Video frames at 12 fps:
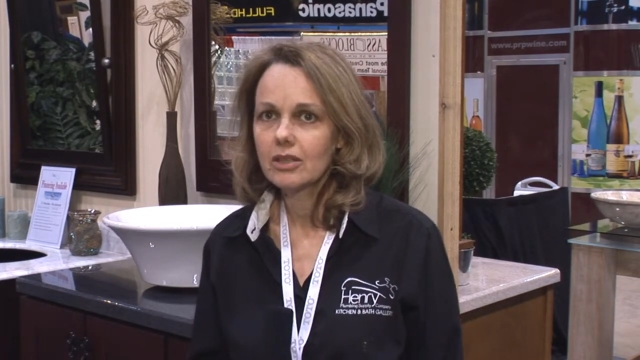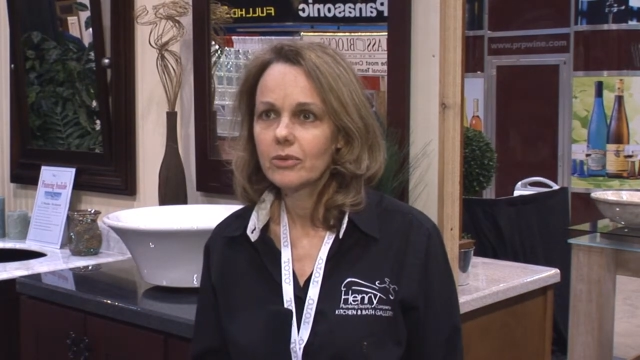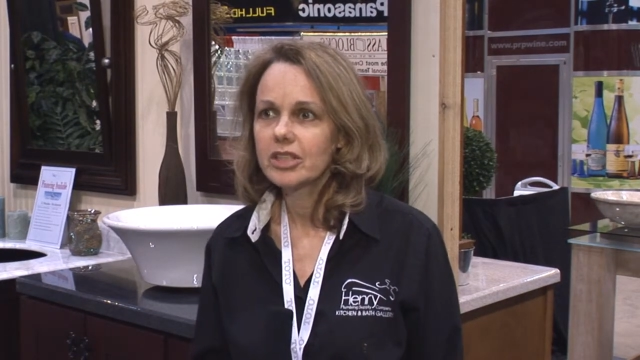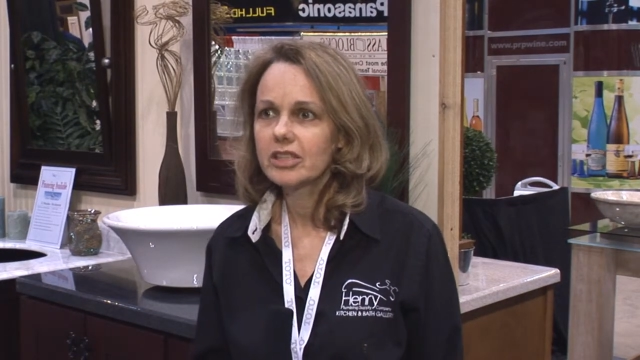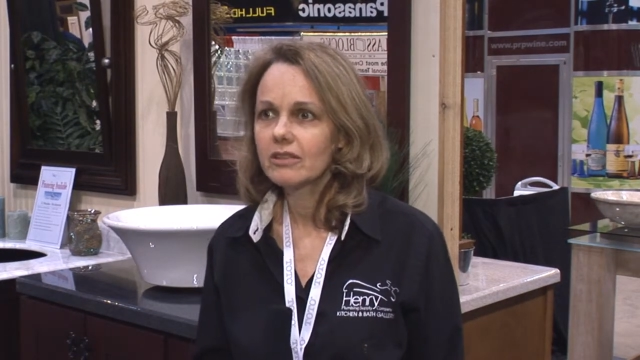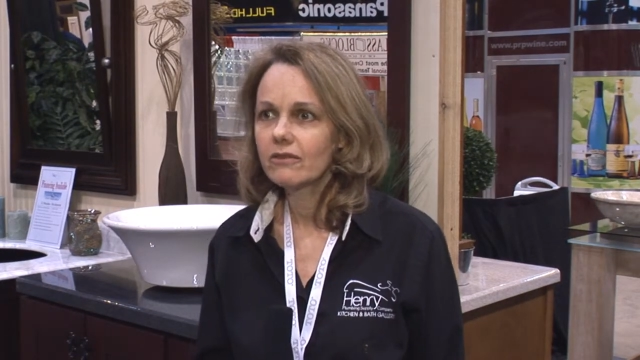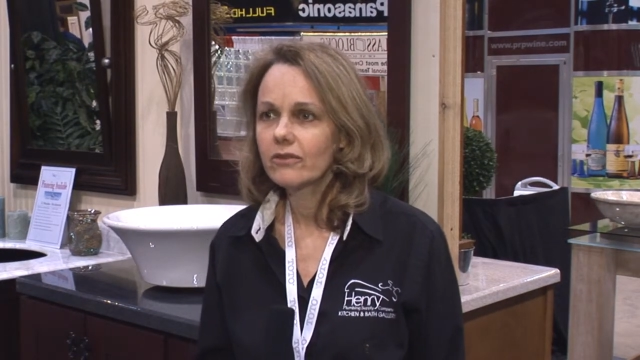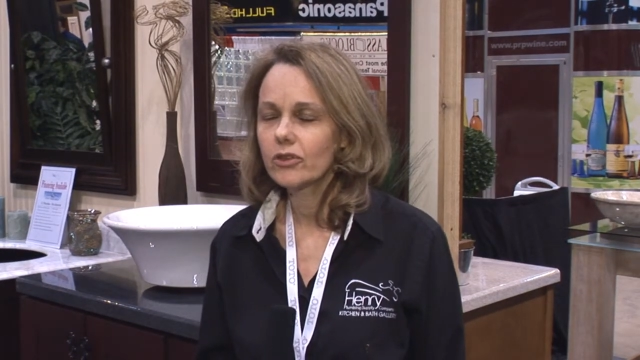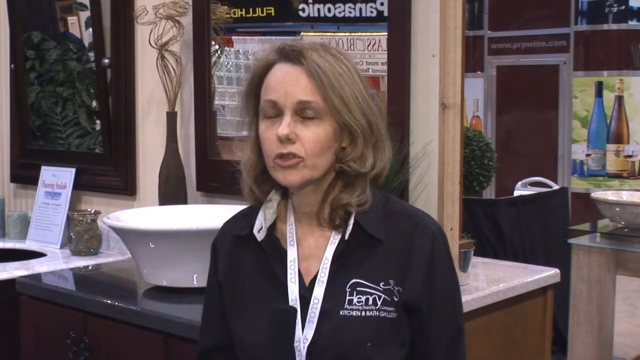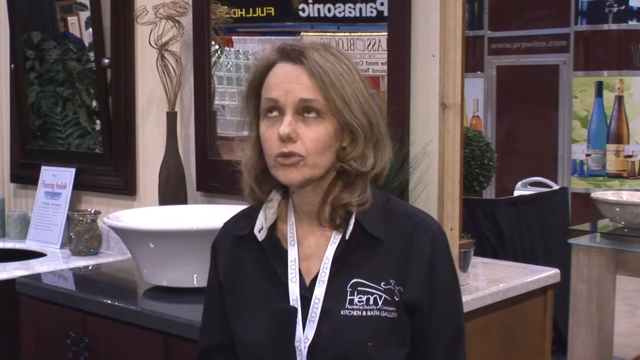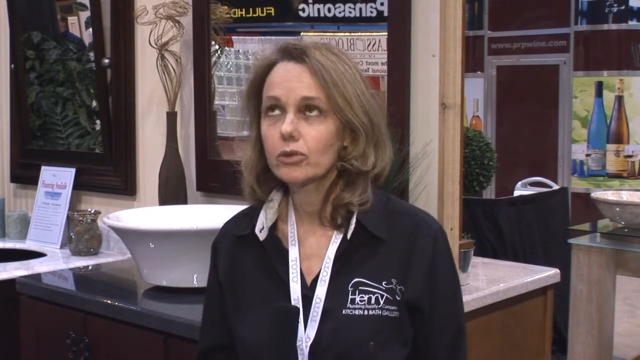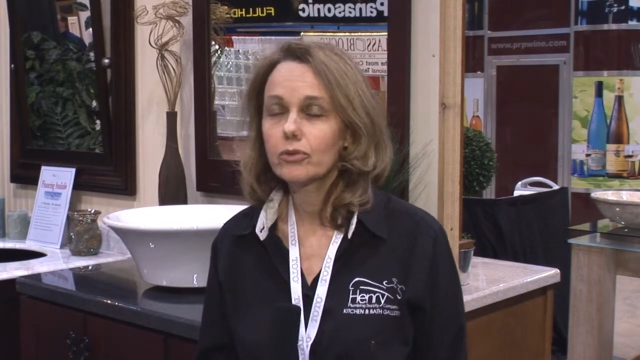which is a
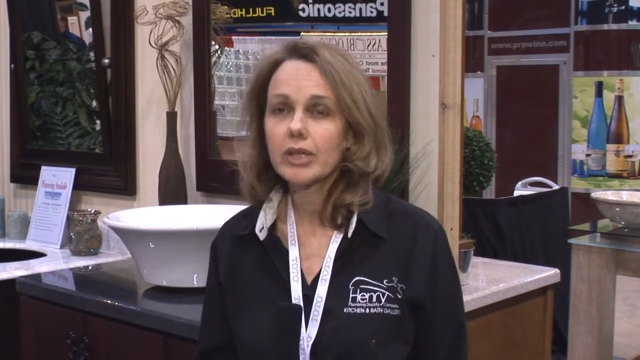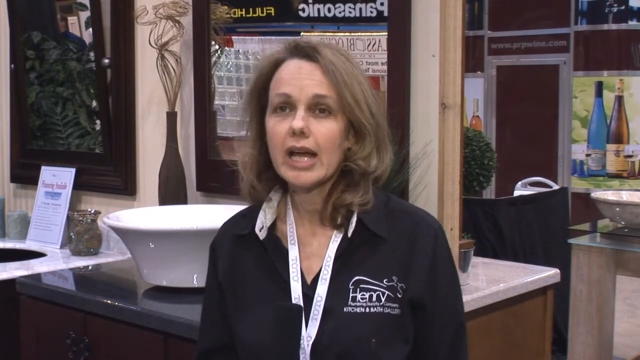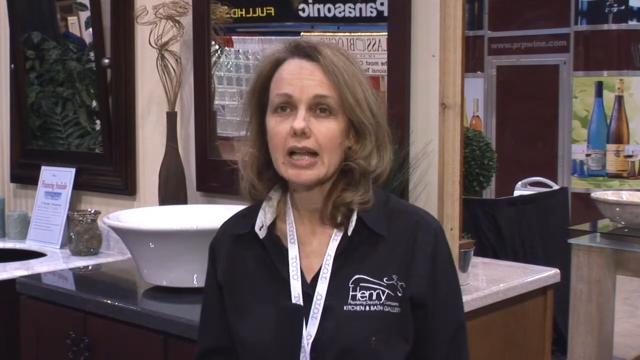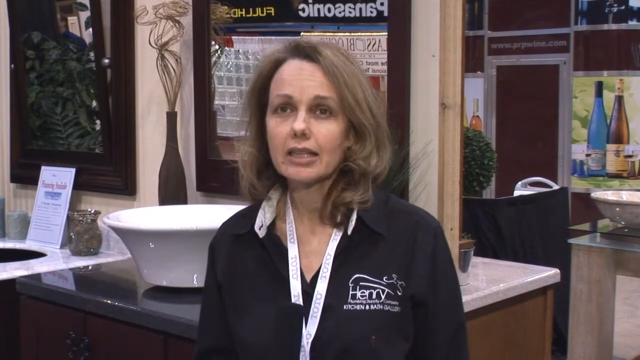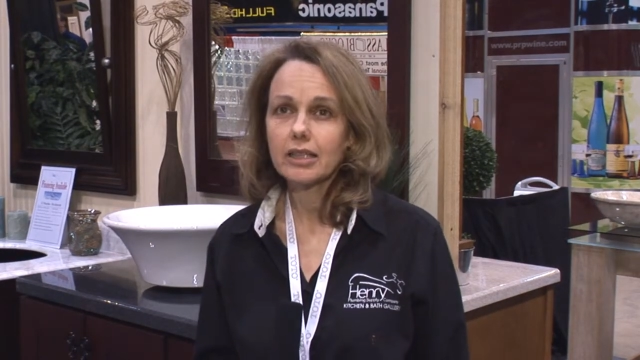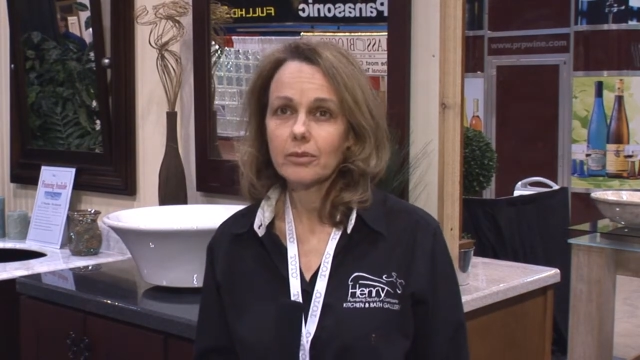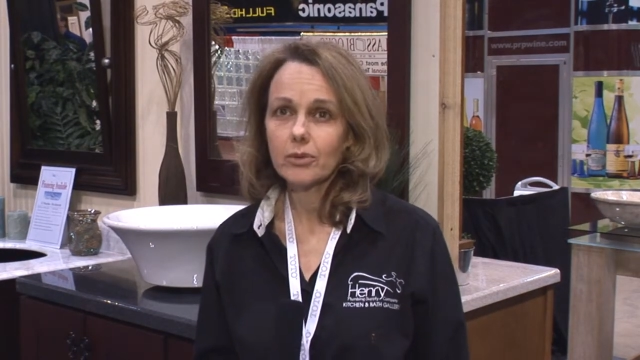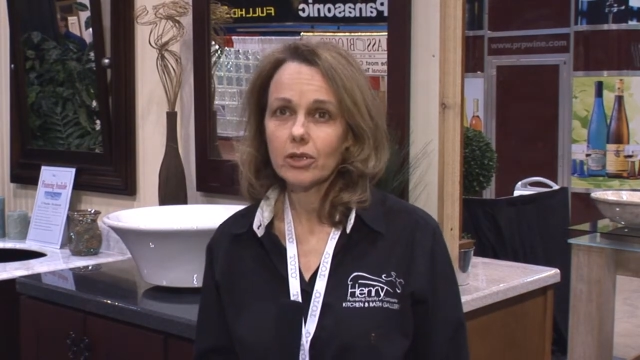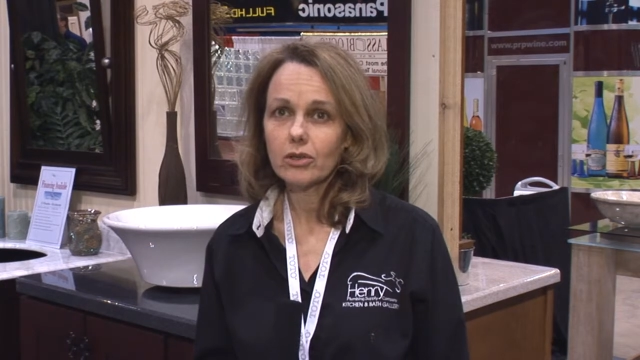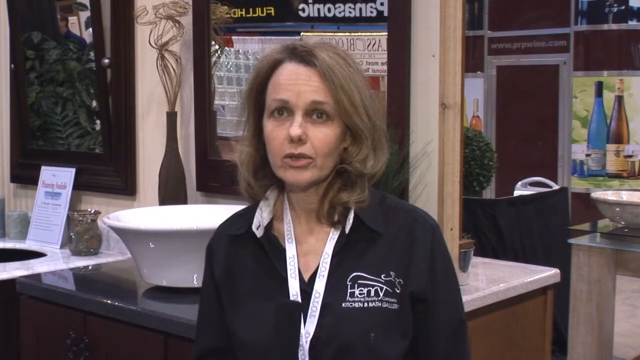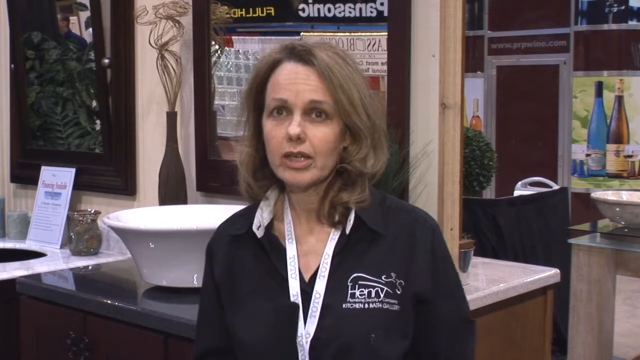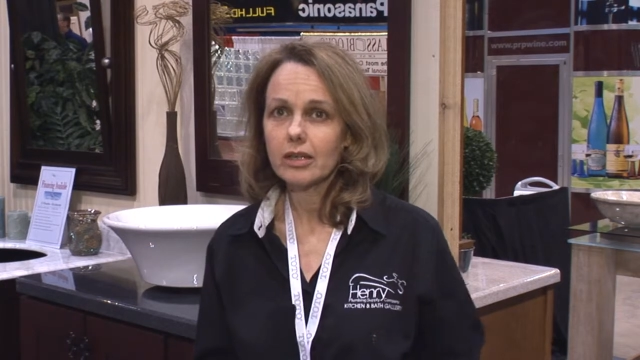virtual reality
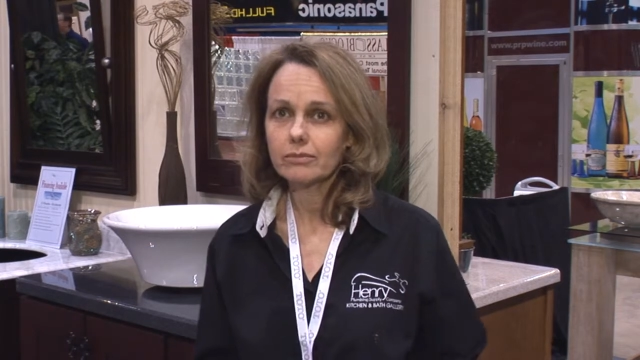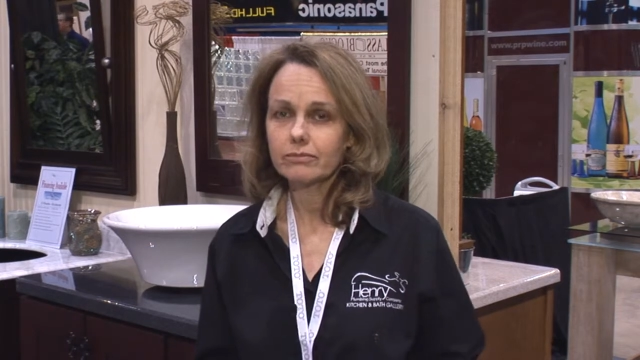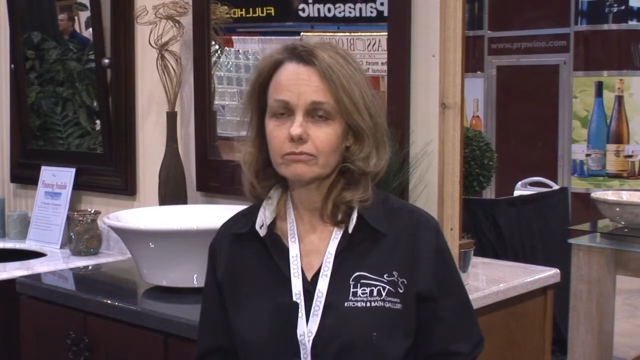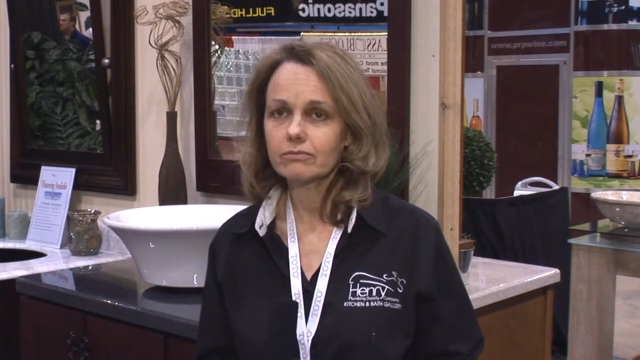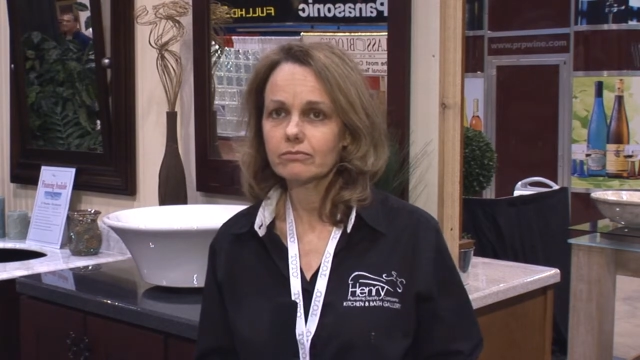program